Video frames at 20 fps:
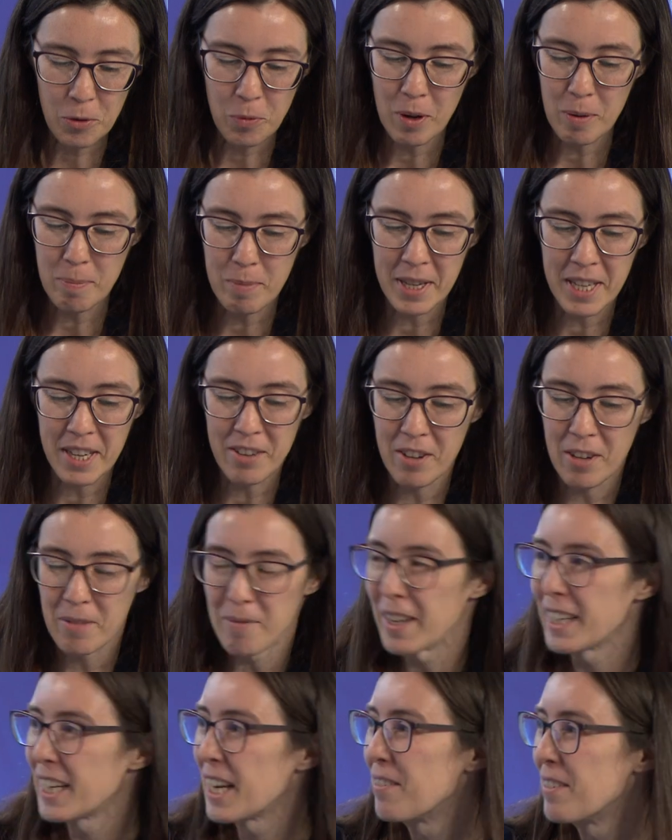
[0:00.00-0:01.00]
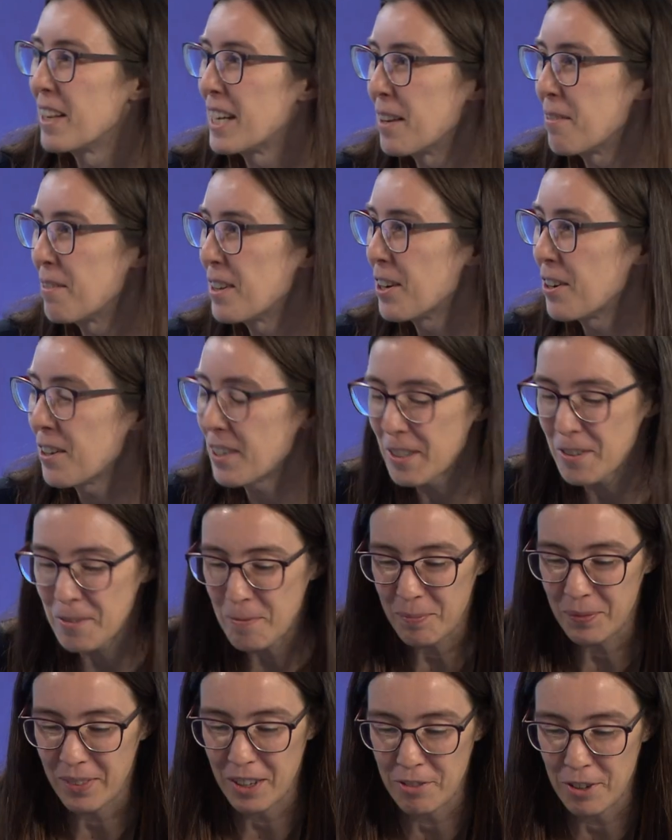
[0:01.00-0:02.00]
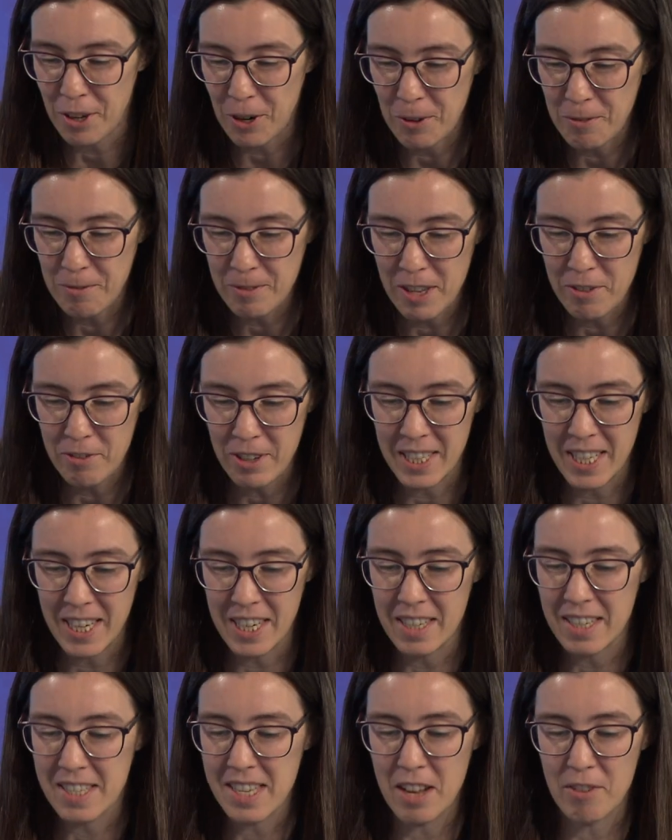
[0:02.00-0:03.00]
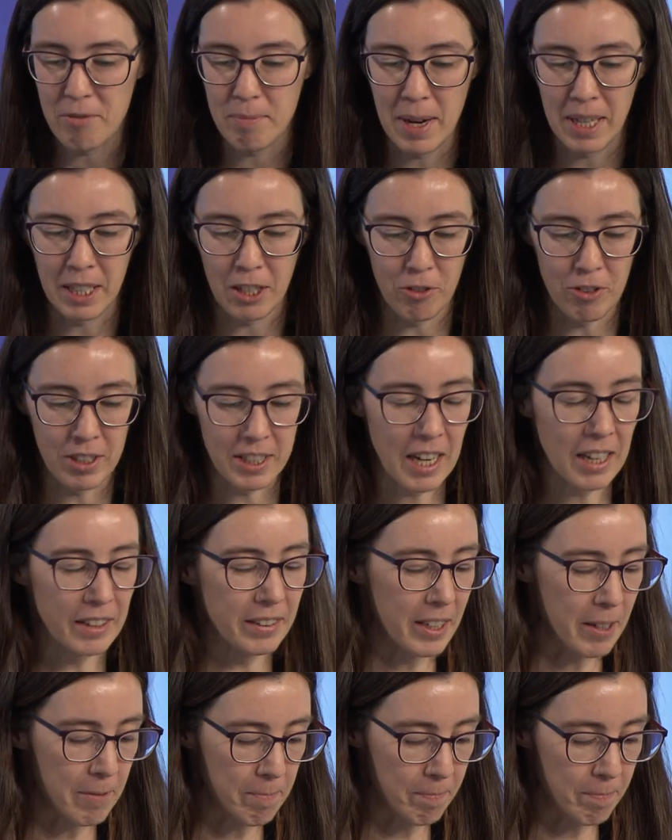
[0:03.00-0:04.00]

will be given by Camelia Minoiu from the Federal Reserve Bank of Atlanta.